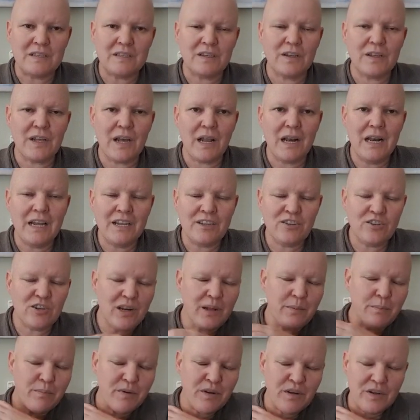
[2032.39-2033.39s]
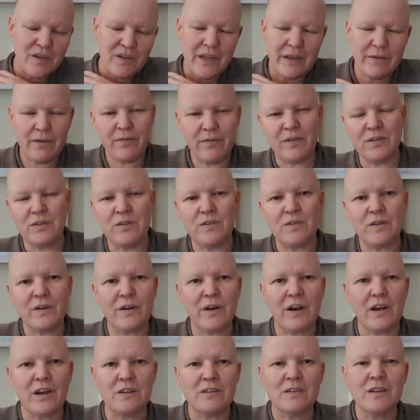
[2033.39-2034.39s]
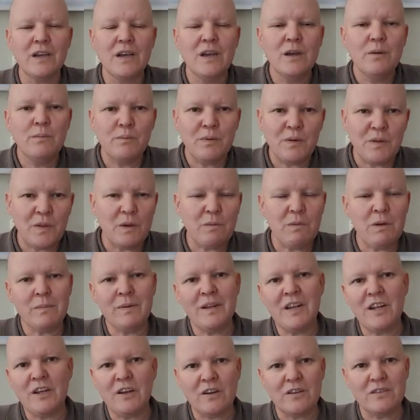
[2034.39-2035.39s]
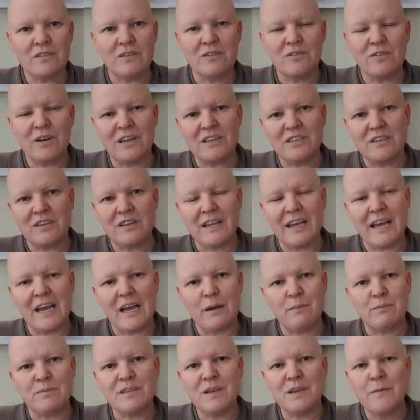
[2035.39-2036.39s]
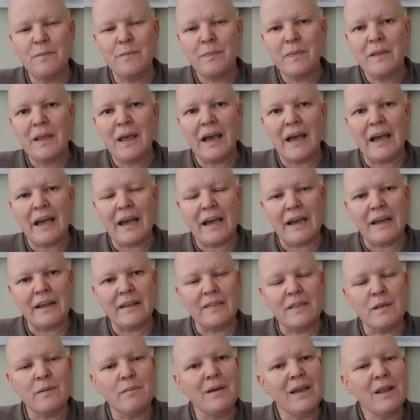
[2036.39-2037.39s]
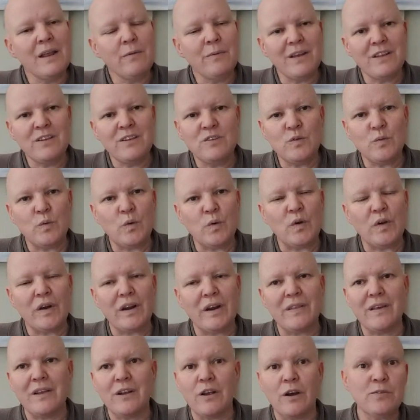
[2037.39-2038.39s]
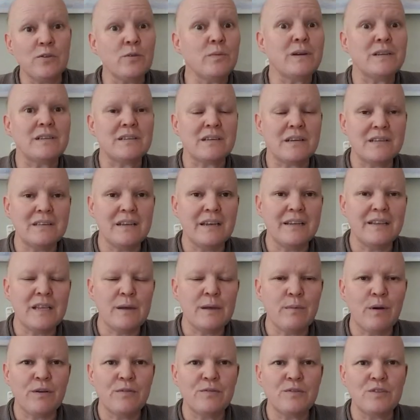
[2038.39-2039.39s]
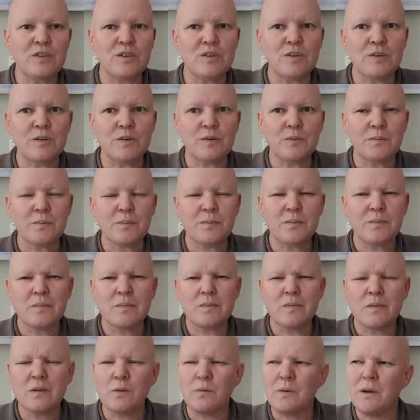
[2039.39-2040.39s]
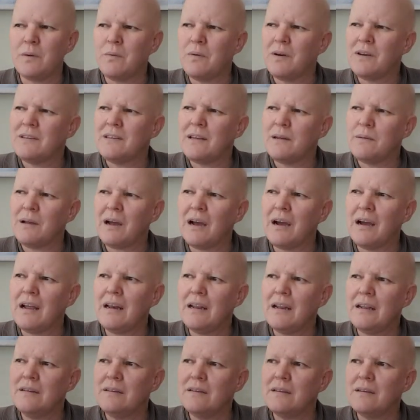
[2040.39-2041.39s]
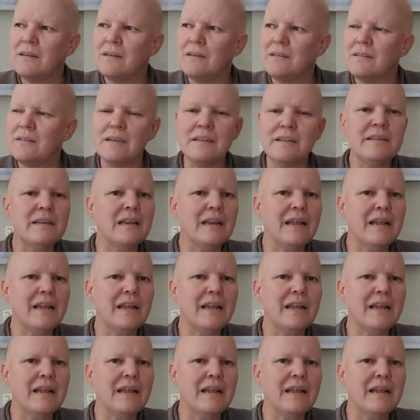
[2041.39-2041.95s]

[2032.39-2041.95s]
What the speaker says: So they literally burned everything to the ground, put the women in concentration camps, and the men went to war, and then afterwards they sent them off to, where was that island? St.